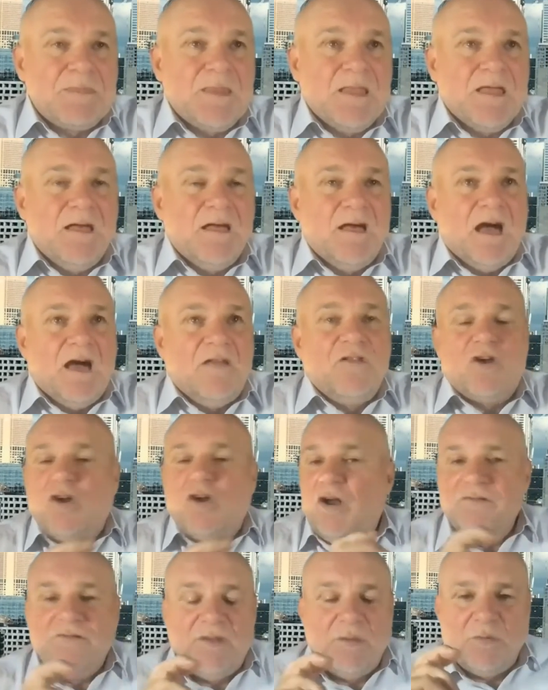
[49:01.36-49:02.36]
And the
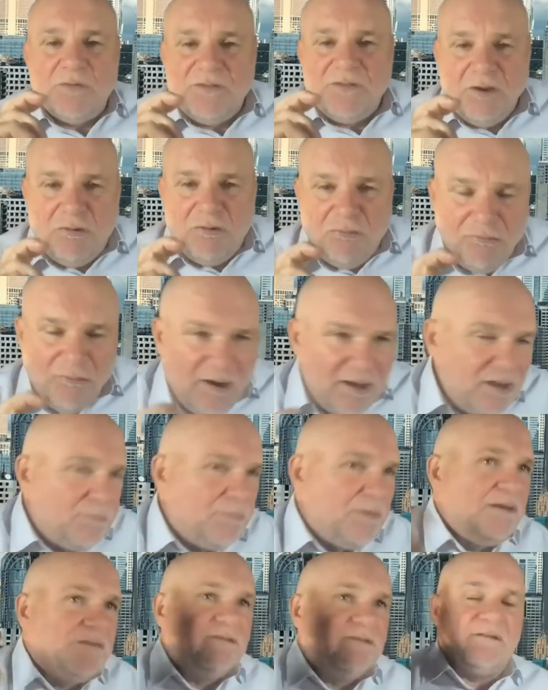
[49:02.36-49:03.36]
concept was
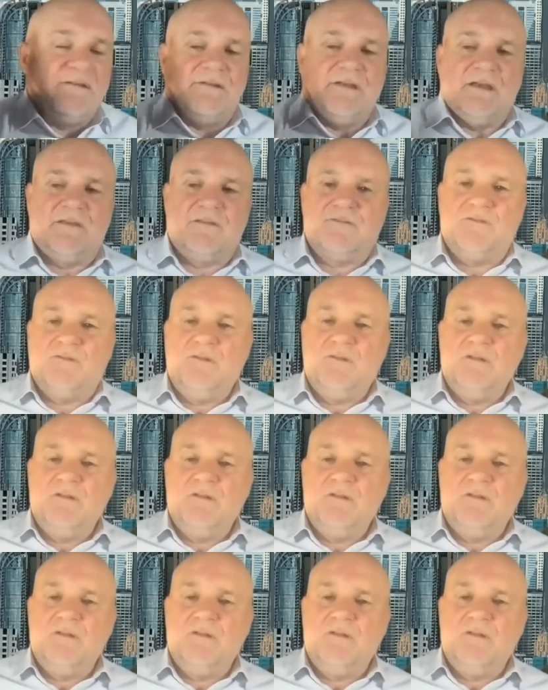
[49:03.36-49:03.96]
incredibly successful.